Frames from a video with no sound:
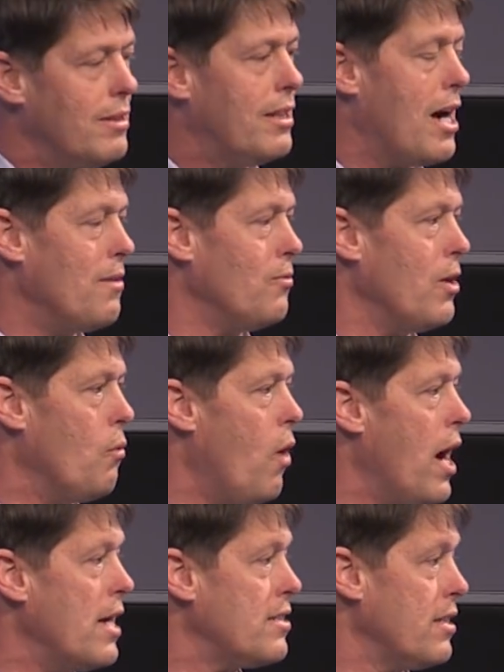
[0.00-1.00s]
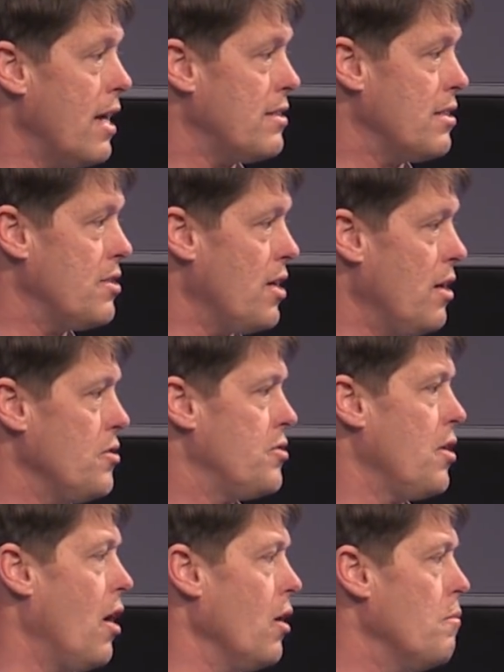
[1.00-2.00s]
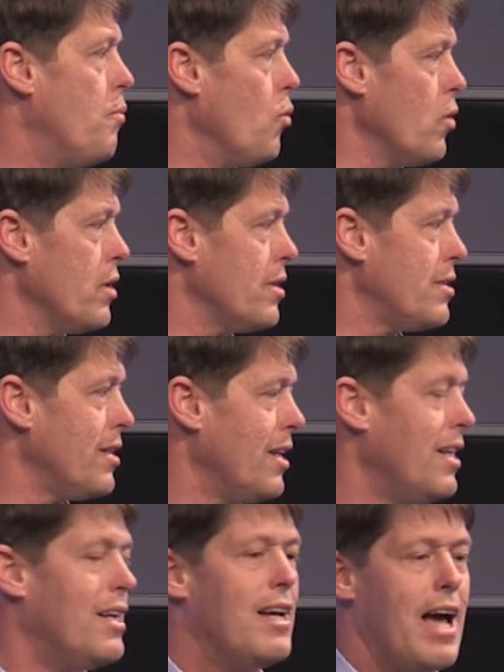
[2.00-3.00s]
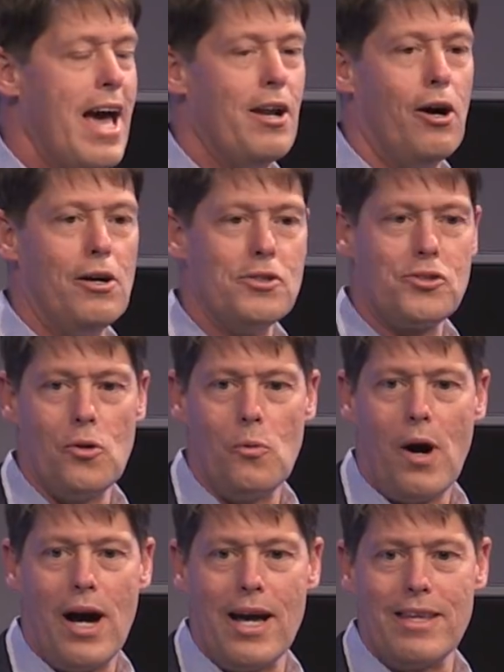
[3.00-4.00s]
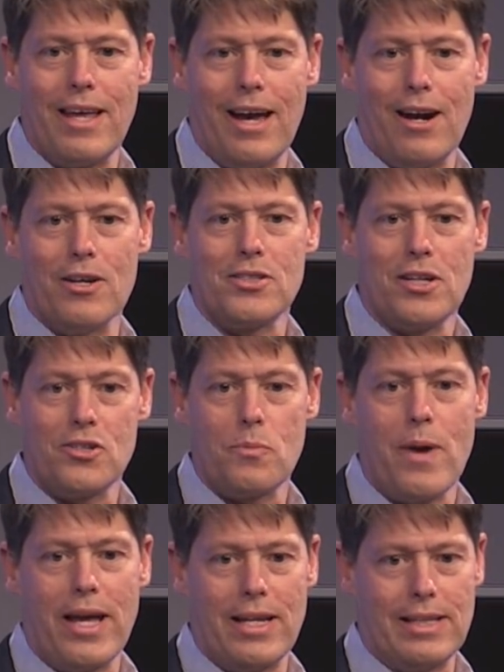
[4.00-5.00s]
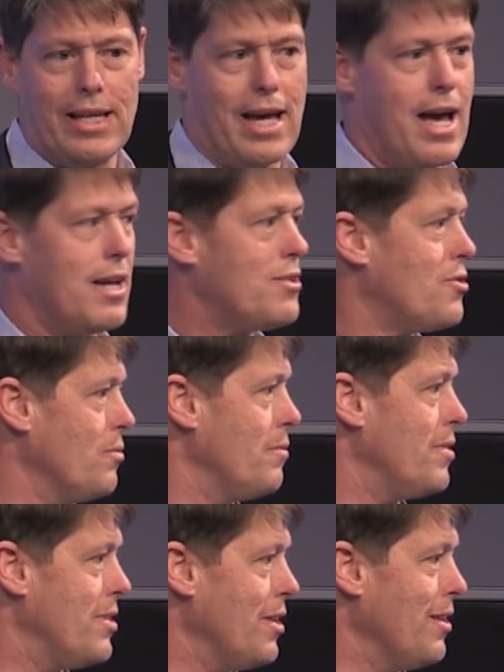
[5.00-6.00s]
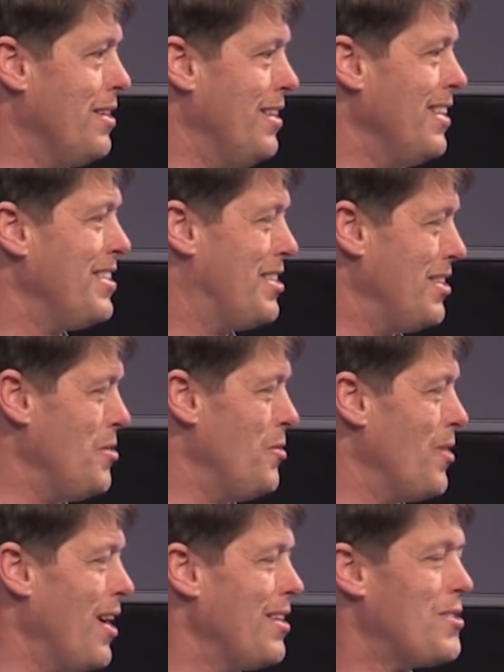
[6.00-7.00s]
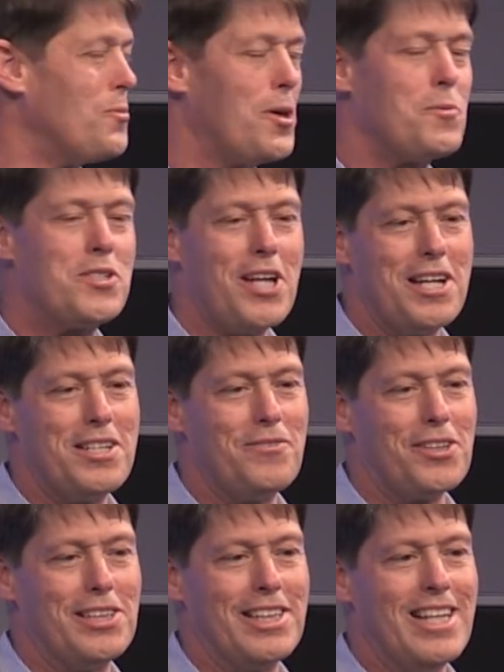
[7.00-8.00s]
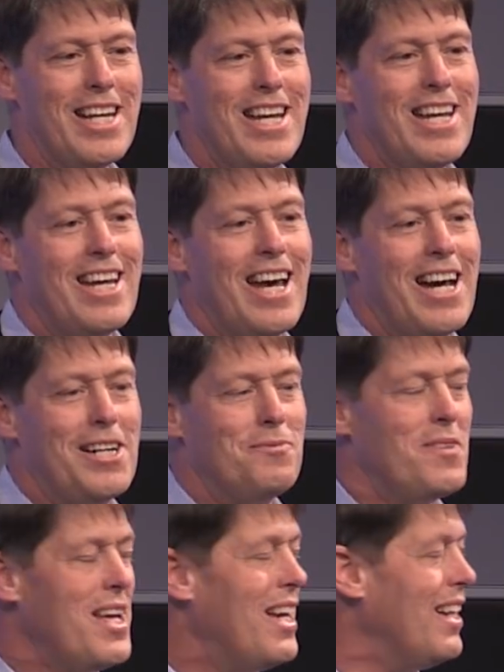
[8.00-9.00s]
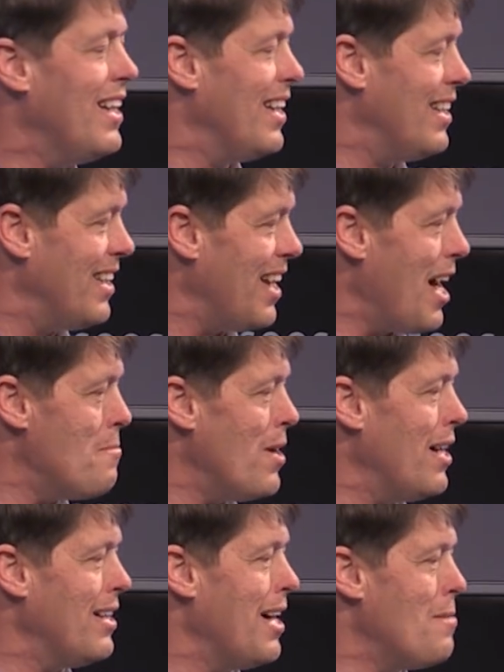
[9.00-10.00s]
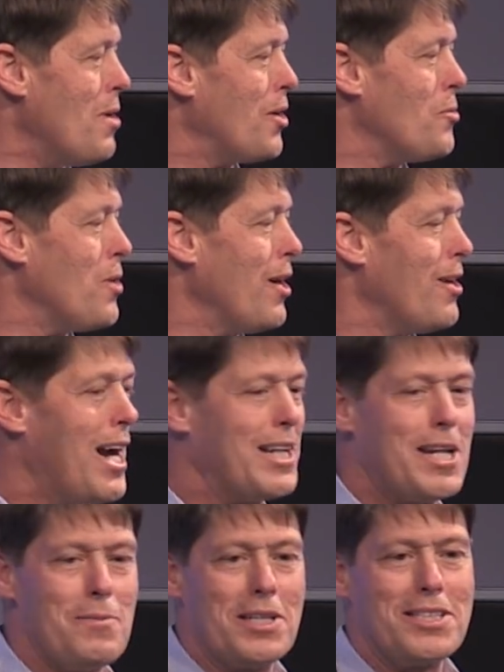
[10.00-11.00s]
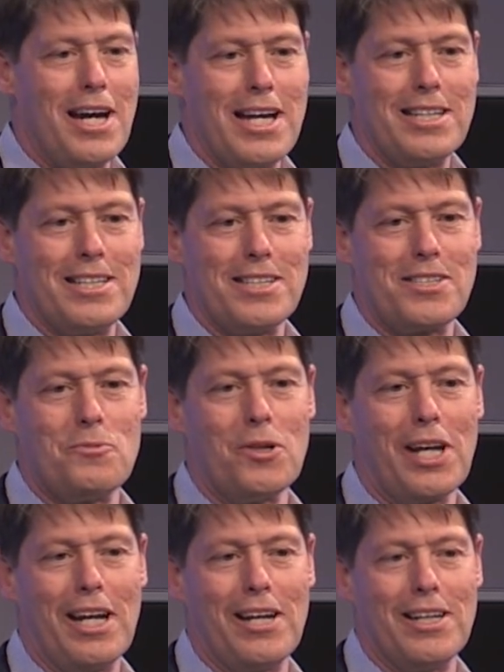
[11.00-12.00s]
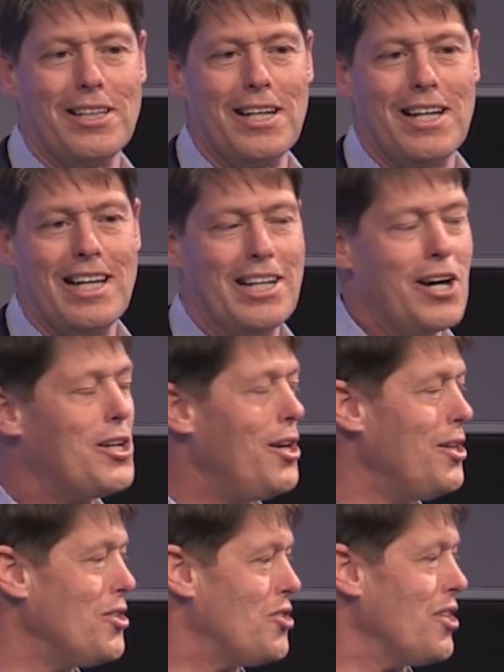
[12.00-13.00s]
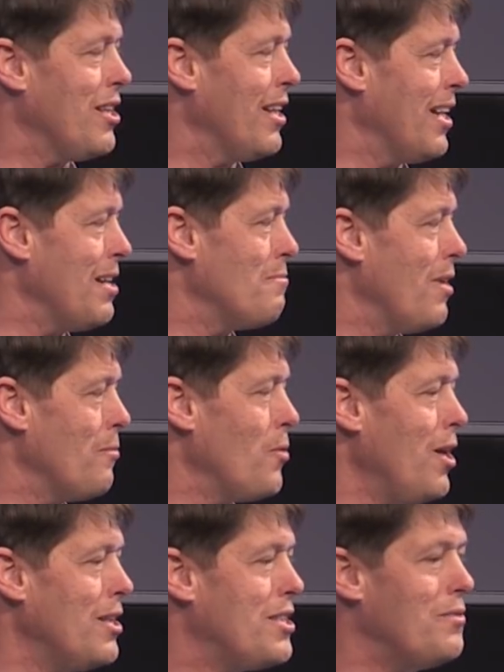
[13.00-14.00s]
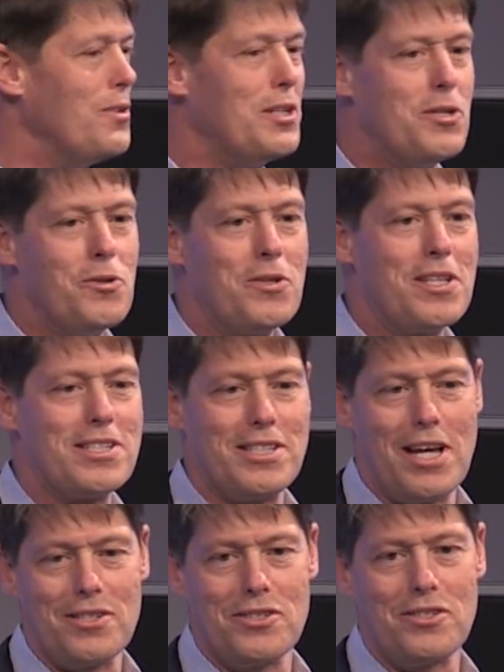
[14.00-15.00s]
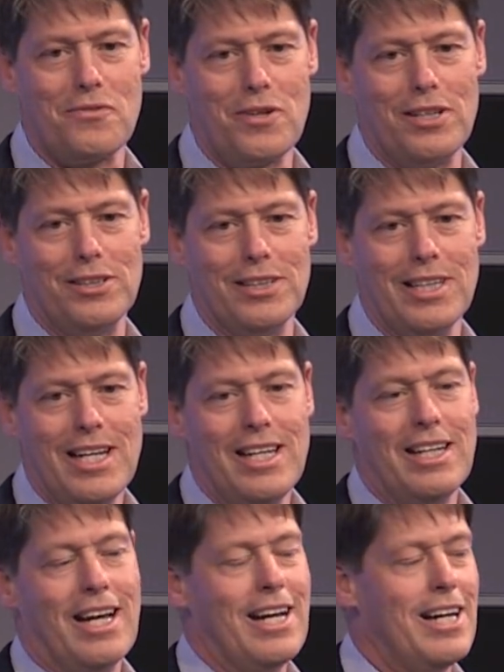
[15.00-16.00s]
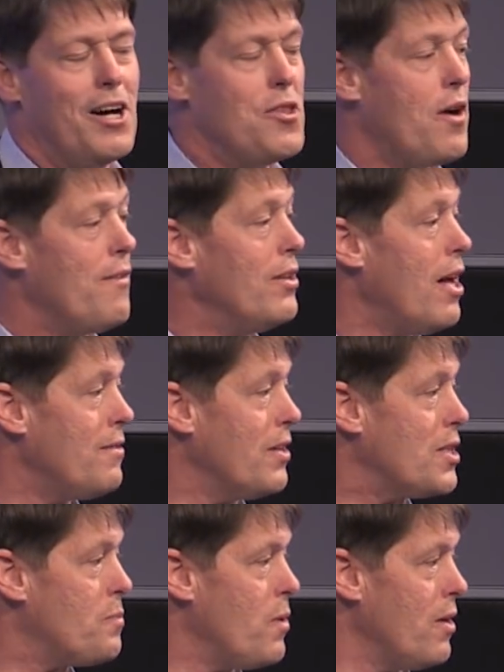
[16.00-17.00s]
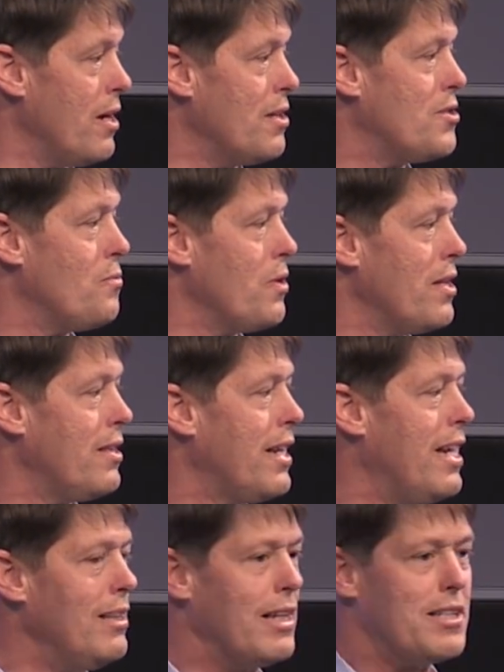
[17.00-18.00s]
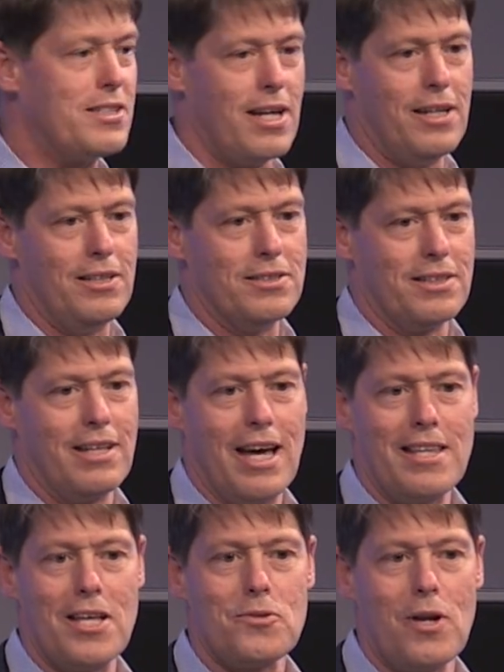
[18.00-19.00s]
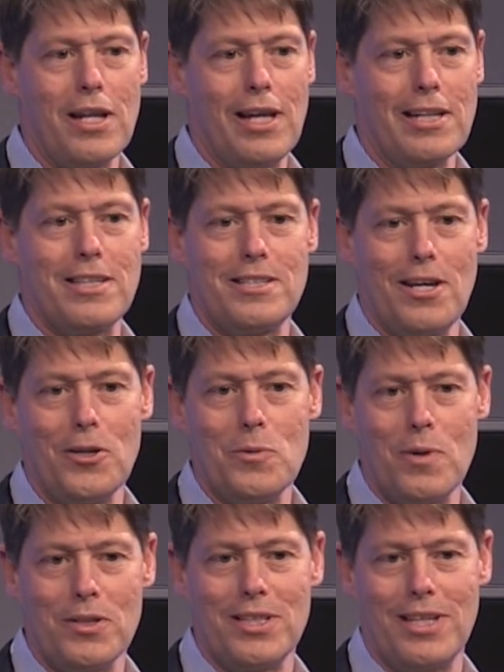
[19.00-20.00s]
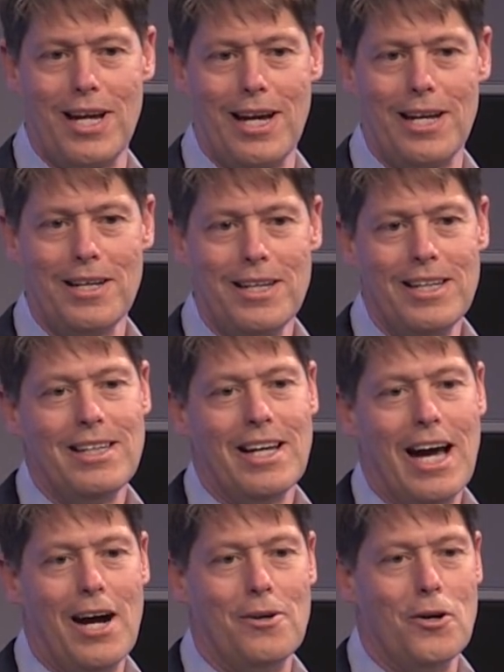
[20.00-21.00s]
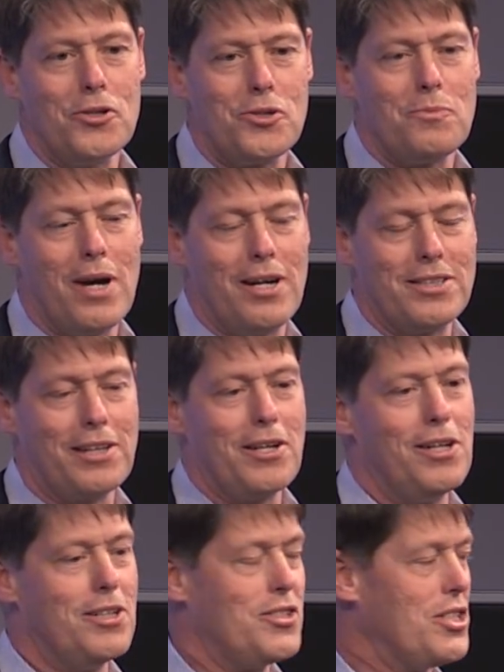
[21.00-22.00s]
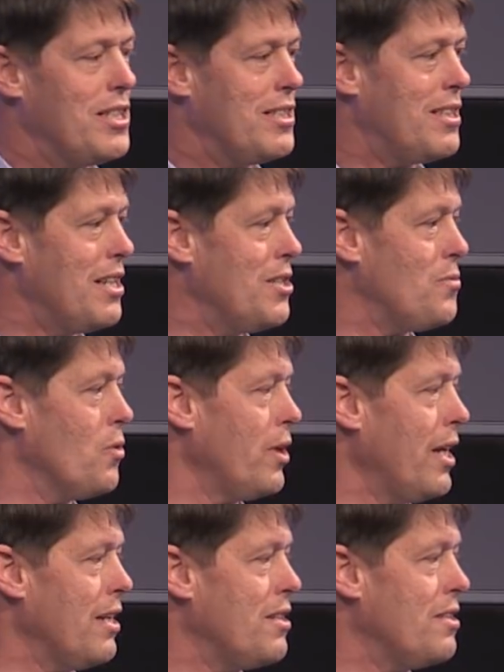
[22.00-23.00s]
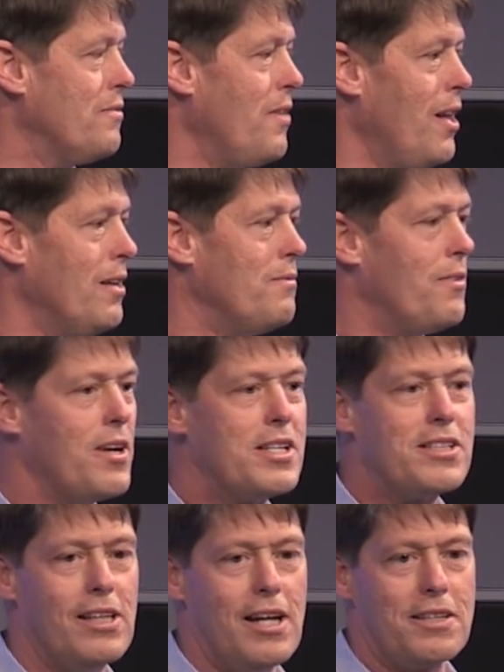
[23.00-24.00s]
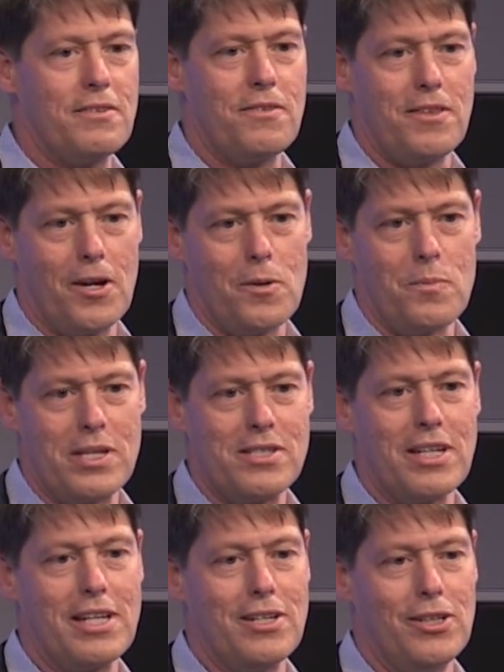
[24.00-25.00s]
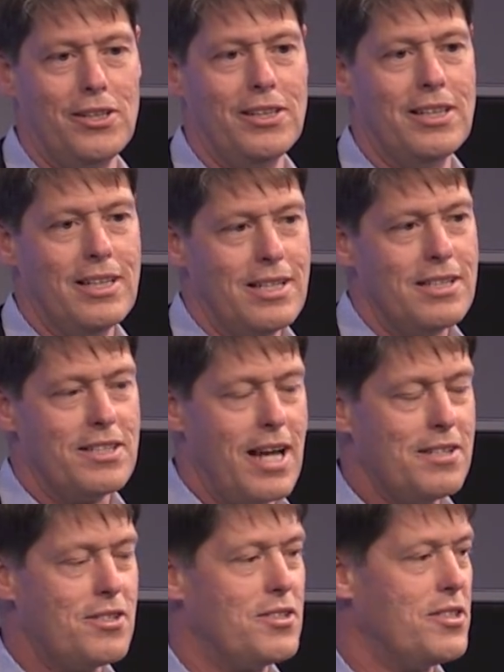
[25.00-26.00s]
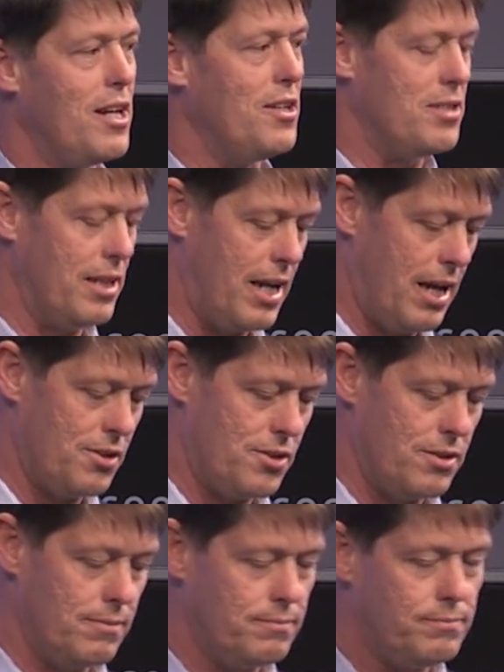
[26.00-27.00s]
covering why senescent cells are important and also why they are such a pain in the ass to work with scientifically. I'm a career academic scientist working in oncology, and I'm relatively new to the senescence field, although I have a lot of experience with killing cells, and that's what I'd like to tell you about today, how Oisin Biotechnologies is working to develop very selective therapies to kill senescent cells in cancer.